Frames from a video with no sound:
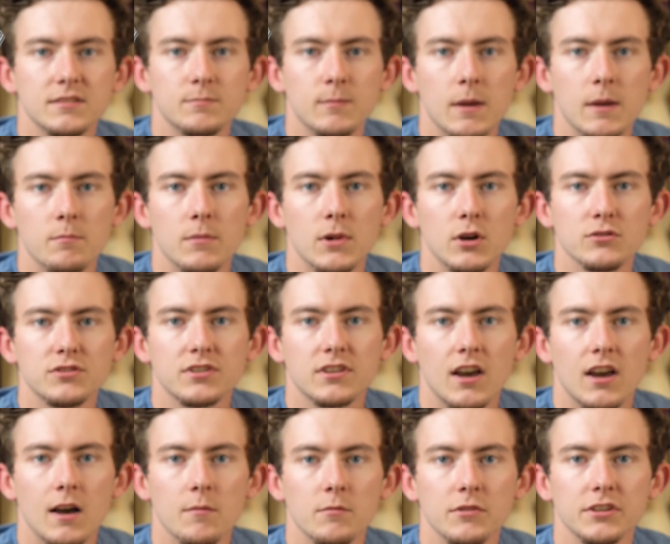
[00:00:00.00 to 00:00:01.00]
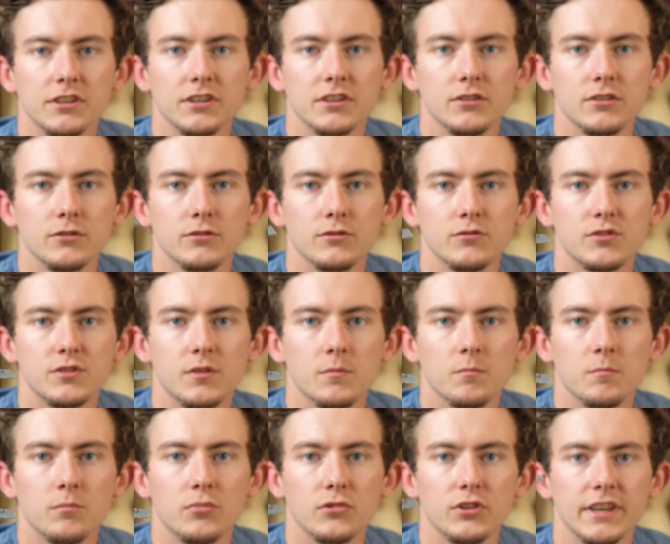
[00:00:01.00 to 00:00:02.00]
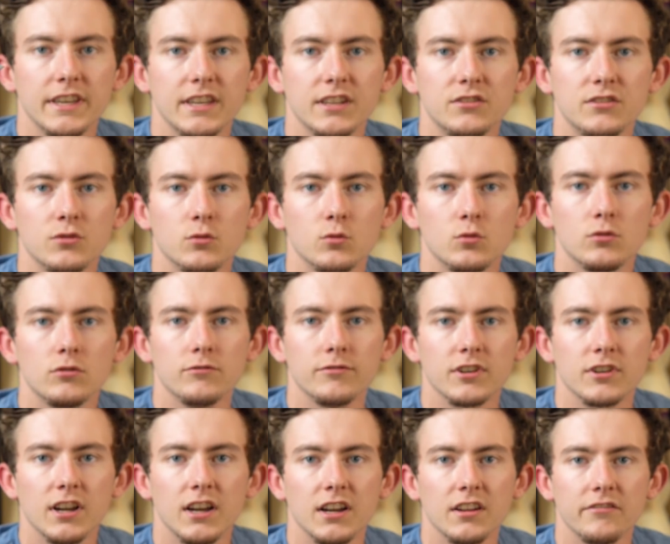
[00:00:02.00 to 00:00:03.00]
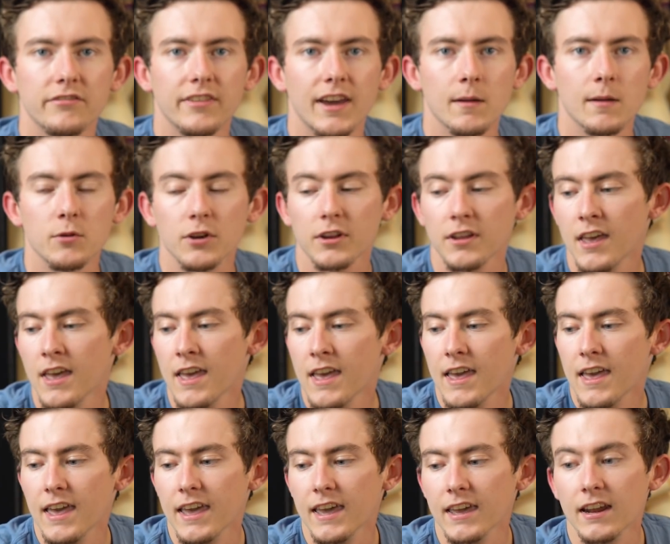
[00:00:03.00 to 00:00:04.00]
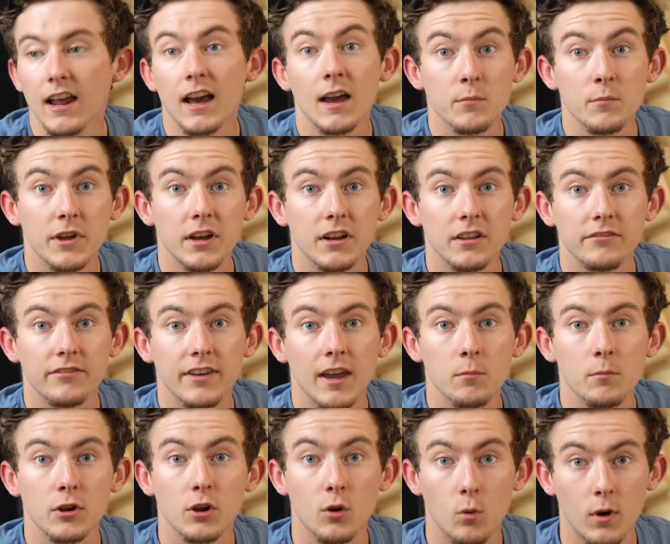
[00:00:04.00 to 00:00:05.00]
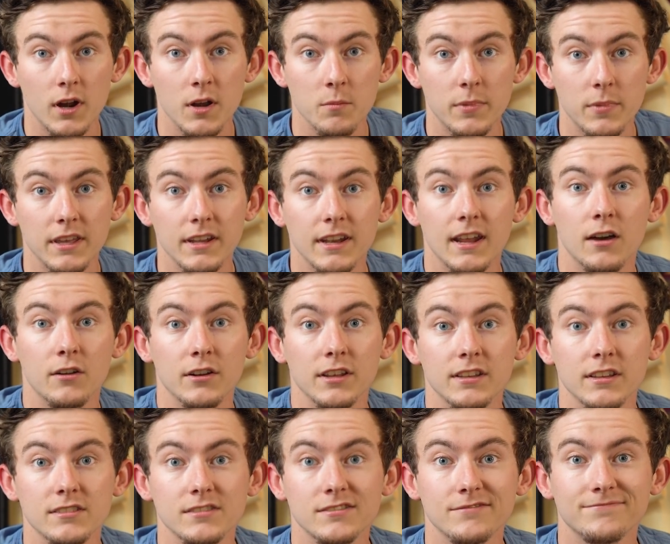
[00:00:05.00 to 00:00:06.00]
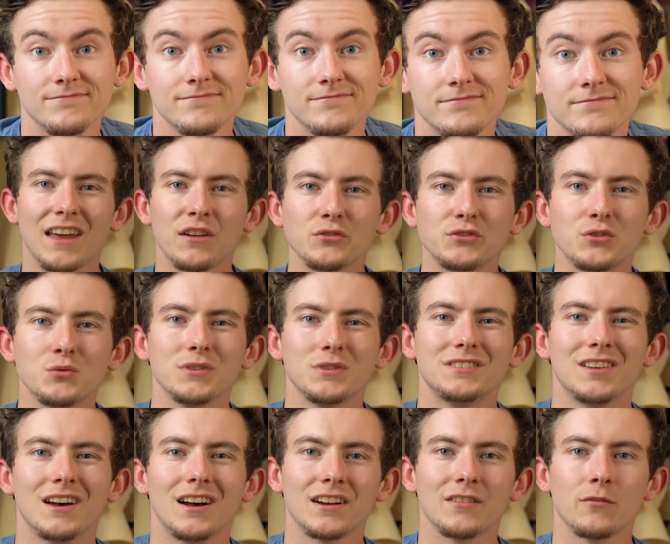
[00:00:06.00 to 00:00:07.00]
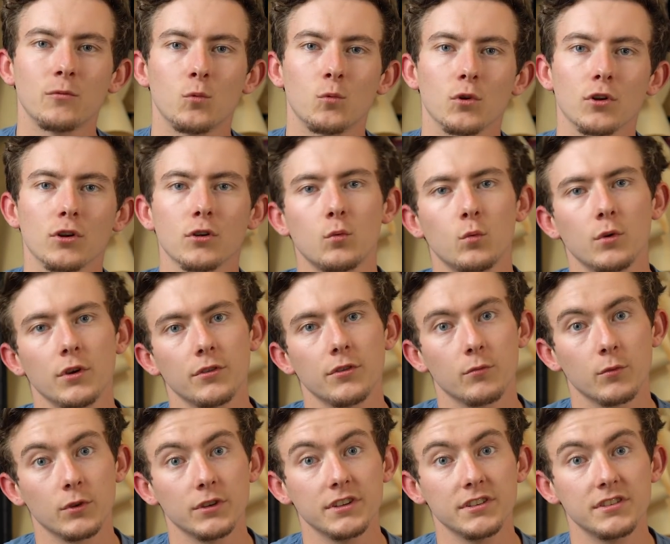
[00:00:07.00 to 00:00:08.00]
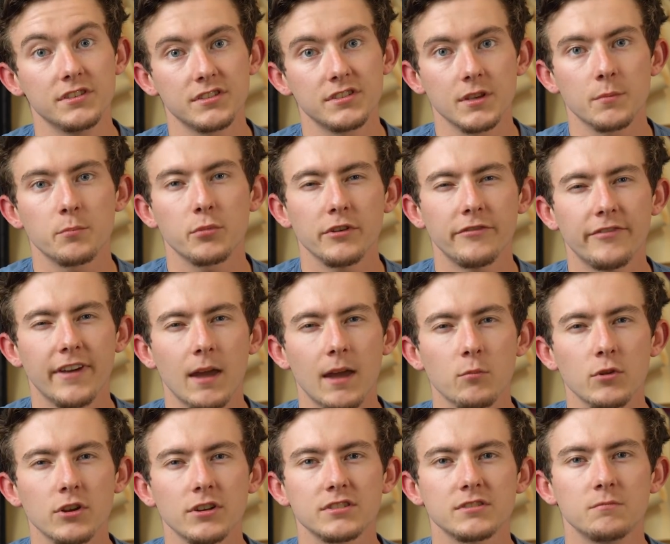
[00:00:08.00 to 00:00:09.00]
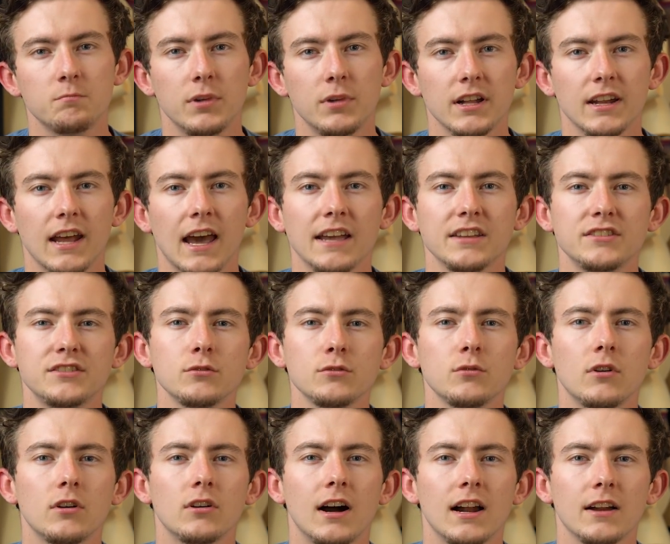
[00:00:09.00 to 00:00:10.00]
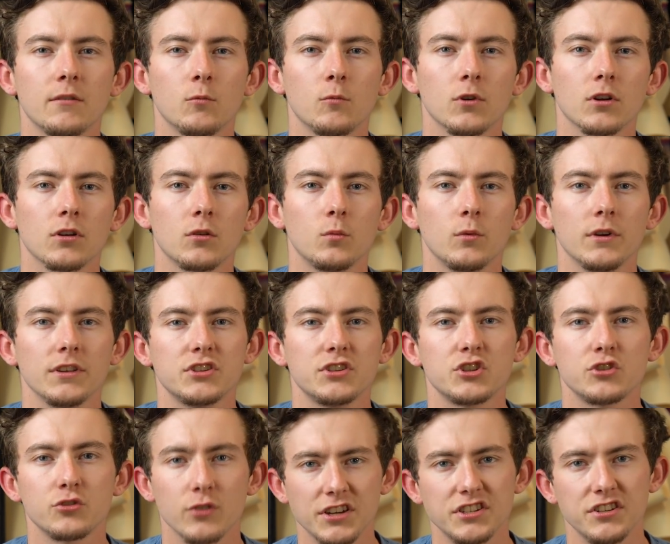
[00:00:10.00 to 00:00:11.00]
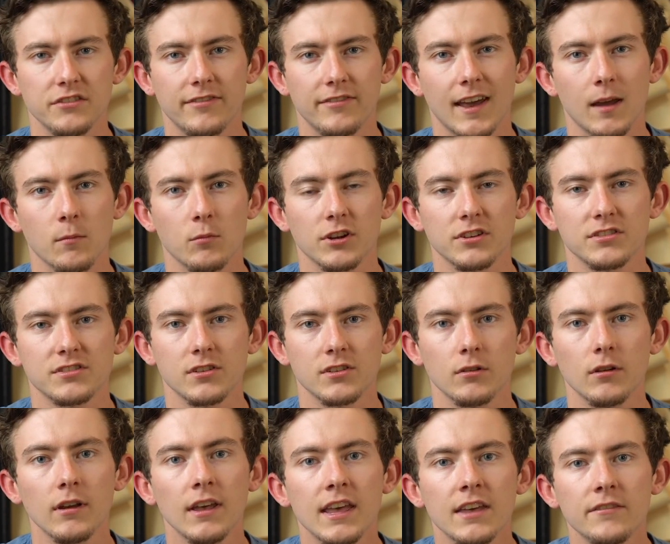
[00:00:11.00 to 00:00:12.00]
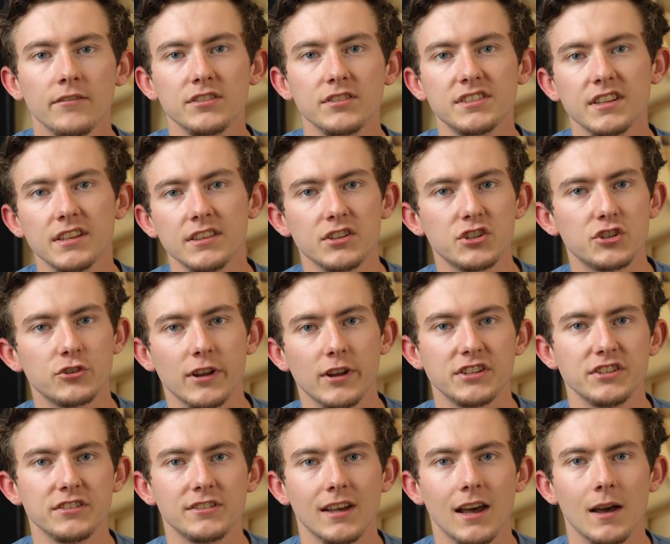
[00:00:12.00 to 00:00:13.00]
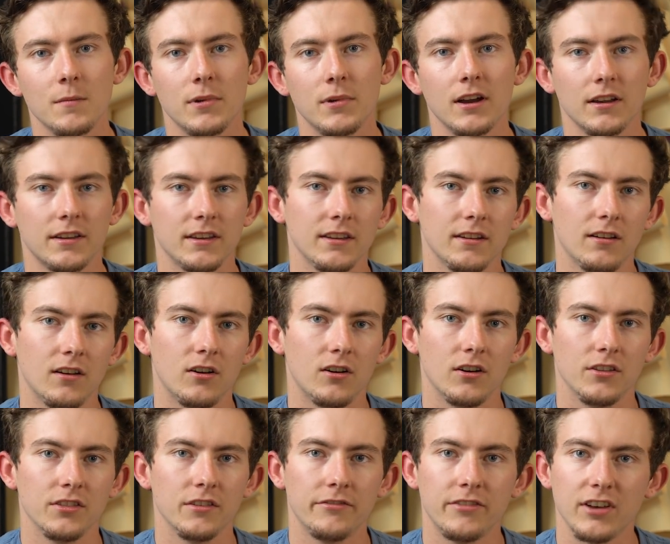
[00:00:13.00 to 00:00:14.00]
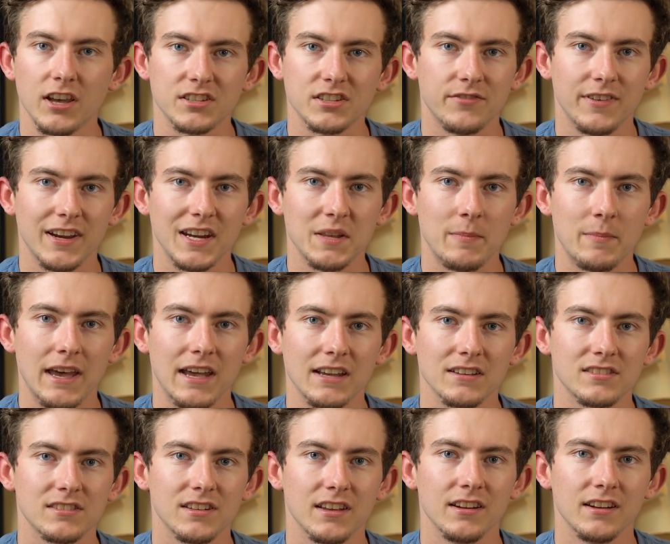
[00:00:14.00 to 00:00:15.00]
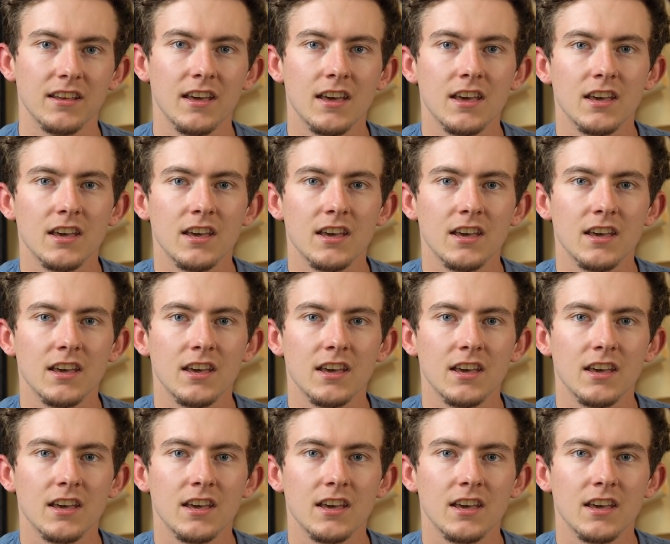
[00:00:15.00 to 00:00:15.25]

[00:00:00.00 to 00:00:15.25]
is my most commonly used blade tool for cutting fabric, and I'm cutting fabric quite a bit nowadays. I don't do a ton of work with really slippery fabrics, but I do a lot of work with stretchy fabrics. So if you've seen the stretchy top pocket on the Flex fanny packs, then